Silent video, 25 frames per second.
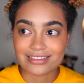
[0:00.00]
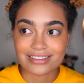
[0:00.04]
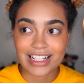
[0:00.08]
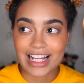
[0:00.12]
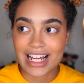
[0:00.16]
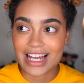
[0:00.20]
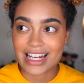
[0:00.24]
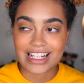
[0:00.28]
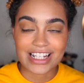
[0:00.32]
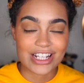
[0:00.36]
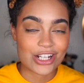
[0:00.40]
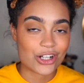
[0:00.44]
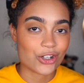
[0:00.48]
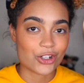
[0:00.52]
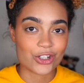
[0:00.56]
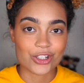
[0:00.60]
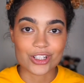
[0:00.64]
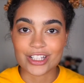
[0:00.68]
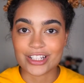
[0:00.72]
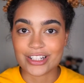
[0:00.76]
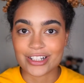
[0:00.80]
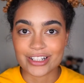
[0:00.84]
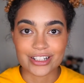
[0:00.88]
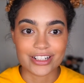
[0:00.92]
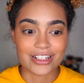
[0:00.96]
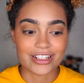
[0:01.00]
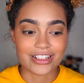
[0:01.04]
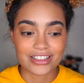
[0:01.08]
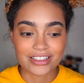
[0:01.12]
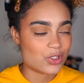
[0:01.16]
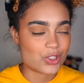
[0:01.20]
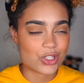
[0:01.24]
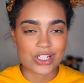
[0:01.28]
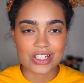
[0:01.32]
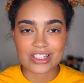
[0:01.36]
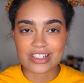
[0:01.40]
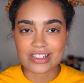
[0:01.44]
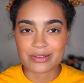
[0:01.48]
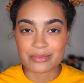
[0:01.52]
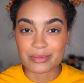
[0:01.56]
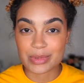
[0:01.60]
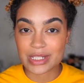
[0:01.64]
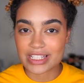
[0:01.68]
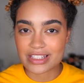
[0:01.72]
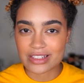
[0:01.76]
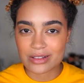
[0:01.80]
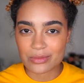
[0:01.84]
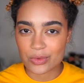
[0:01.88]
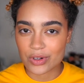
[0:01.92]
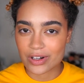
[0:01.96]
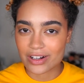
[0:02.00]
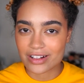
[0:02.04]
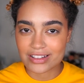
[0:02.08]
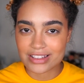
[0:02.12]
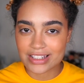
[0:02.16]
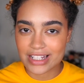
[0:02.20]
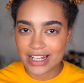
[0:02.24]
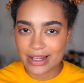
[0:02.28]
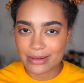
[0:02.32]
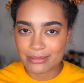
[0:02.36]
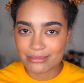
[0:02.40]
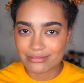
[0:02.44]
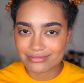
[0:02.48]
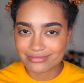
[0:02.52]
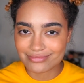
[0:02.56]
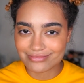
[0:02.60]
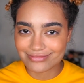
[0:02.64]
any earlier just to be somewhere on time.